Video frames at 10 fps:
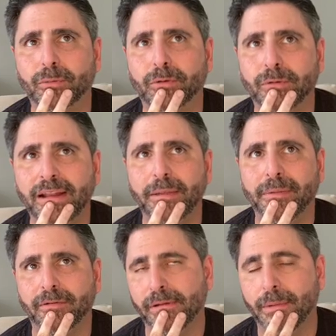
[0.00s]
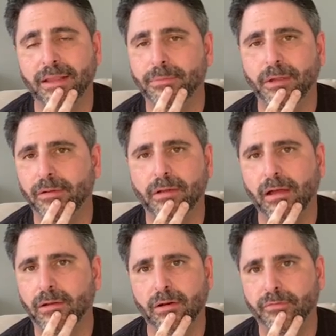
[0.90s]
which really reminds me of
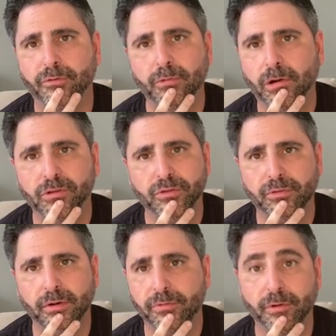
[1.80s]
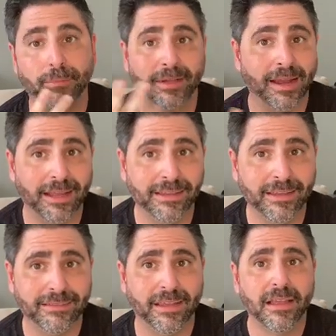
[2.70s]
a lot of grunge from the
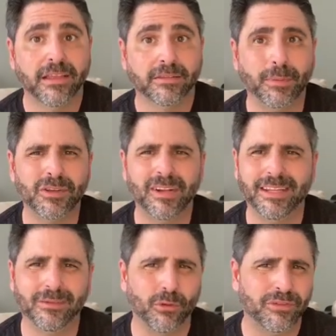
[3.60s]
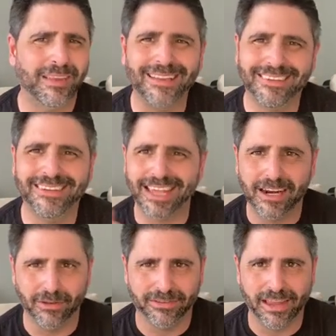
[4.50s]
90s, especially that
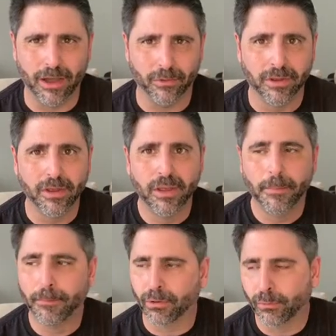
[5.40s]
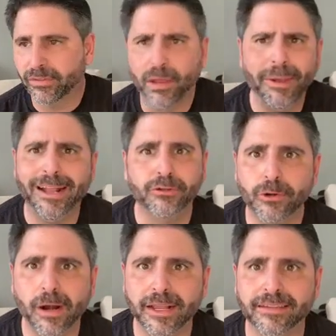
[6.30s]
Seattle sound, but with some
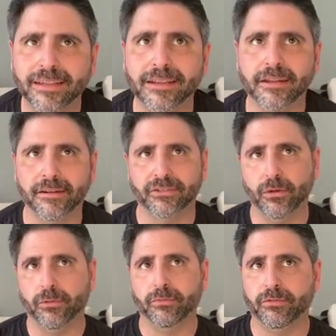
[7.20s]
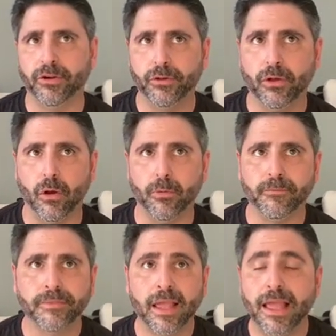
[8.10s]
electronics in there. So there you go.
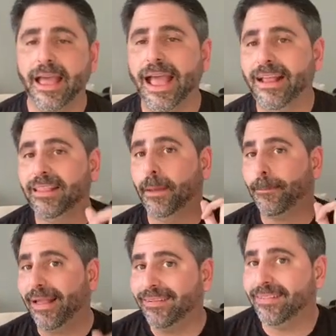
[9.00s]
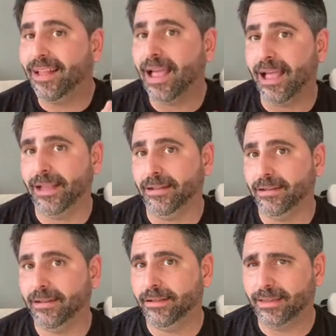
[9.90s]
And the best line
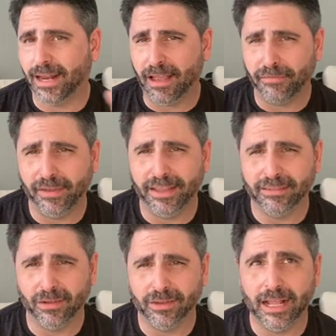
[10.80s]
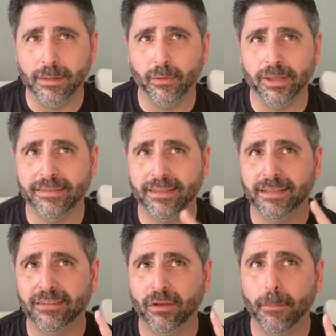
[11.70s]
that I think is on the album is in
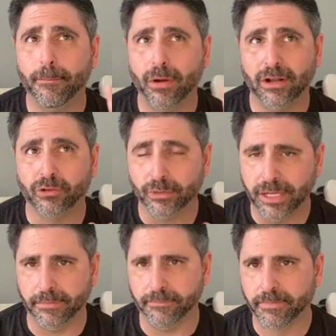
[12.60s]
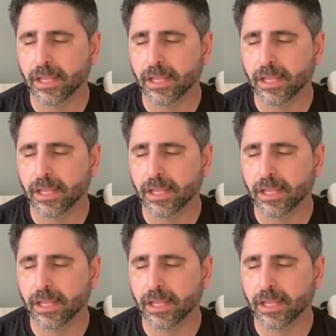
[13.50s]
the song But a Dream,